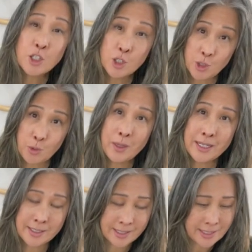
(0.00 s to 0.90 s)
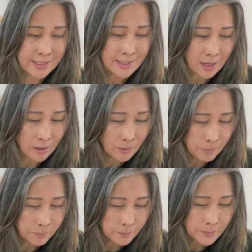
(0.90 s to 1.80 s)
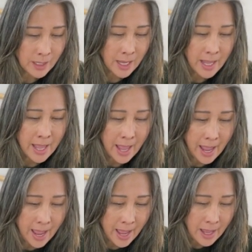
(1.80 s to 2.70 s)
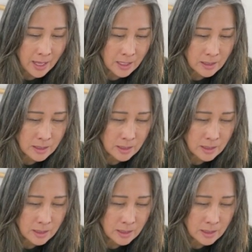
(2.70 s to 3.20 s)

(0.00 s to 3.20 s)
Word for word: 2 weeks to sell, and